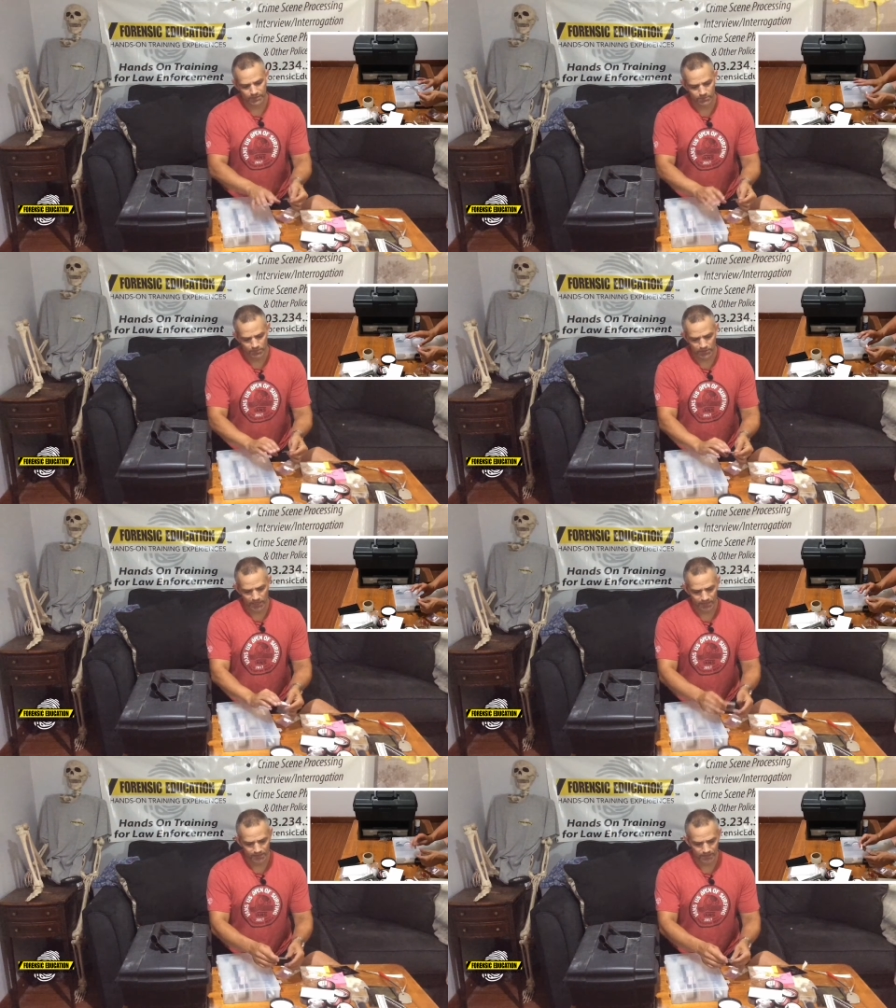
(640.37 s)
It's
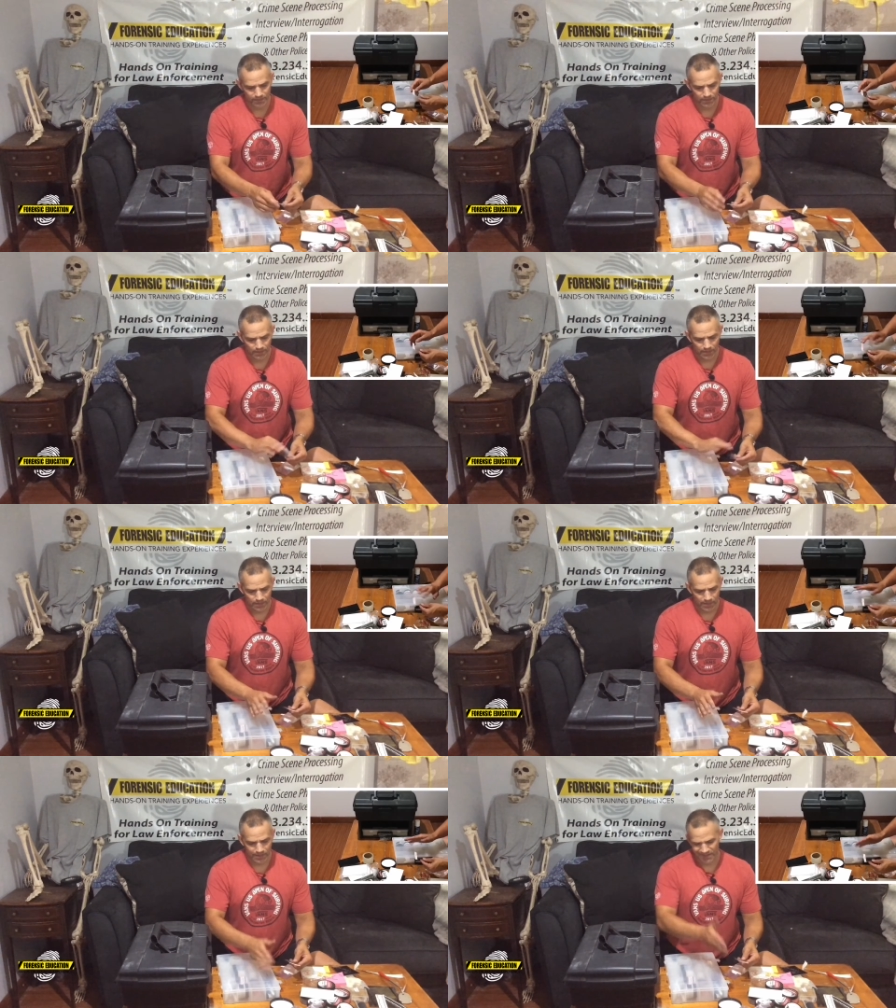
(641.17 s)
protected,
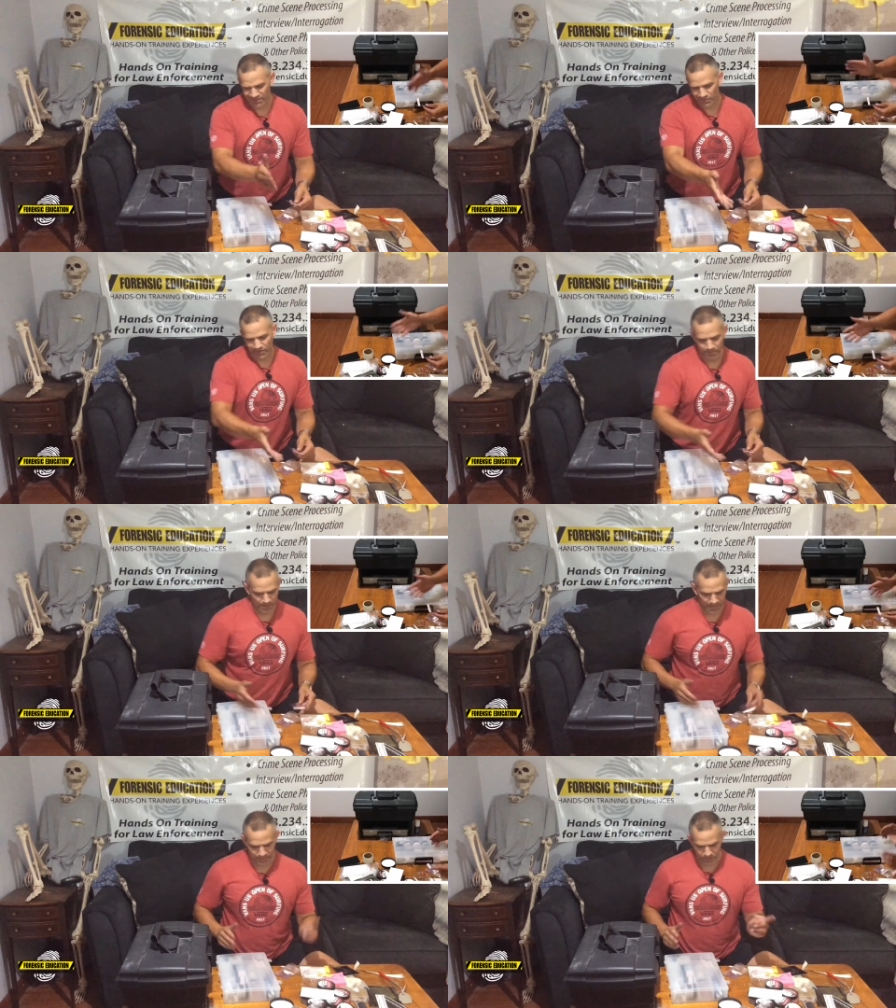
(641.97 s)
and you don't need a
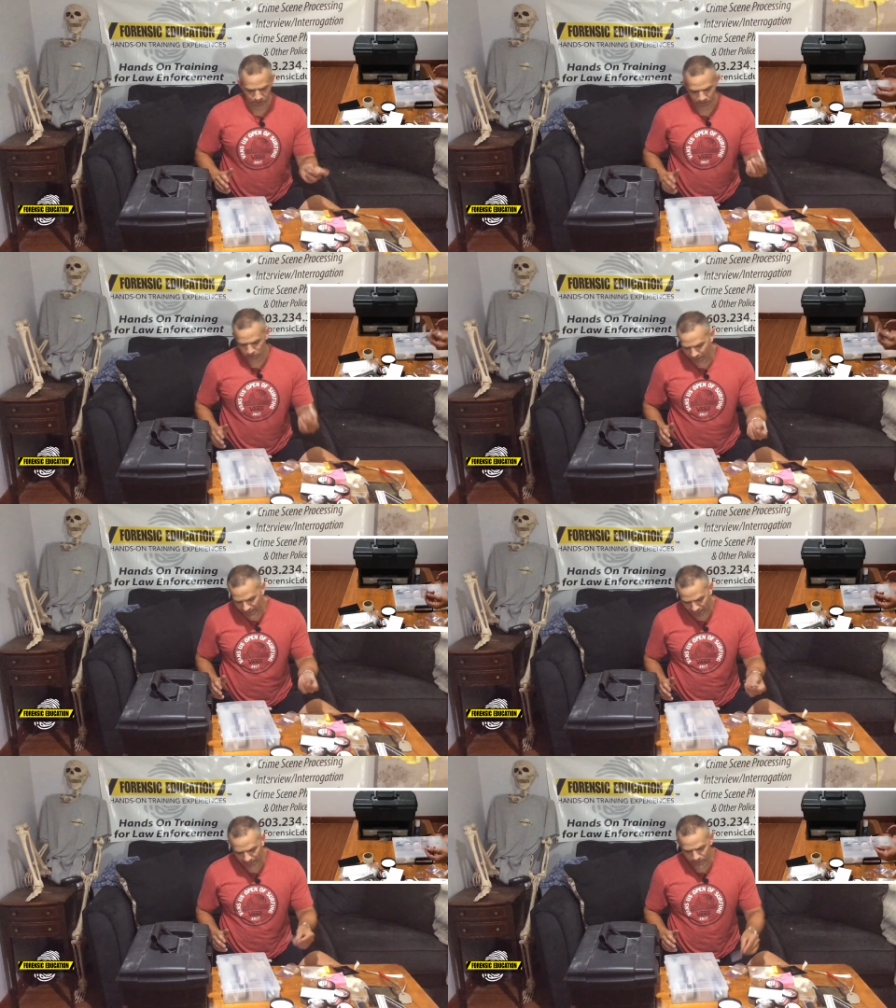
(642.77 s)
backing card. So
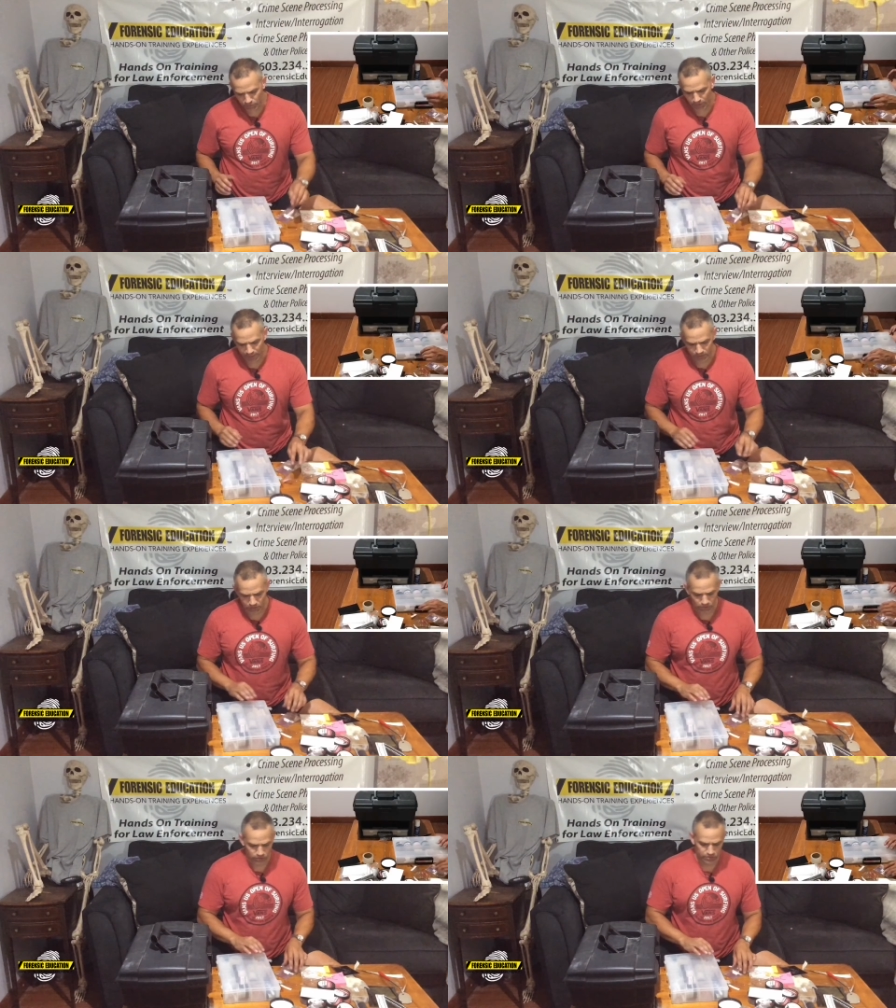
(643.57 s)
I do like
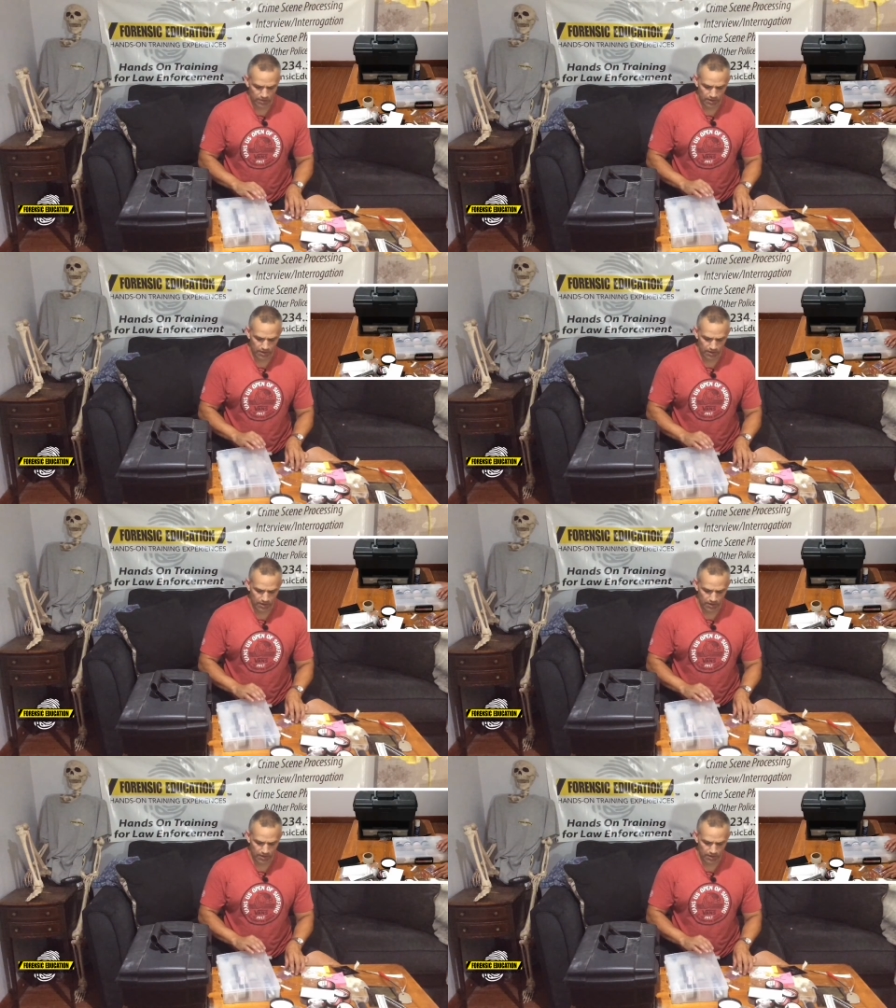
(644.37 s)
those.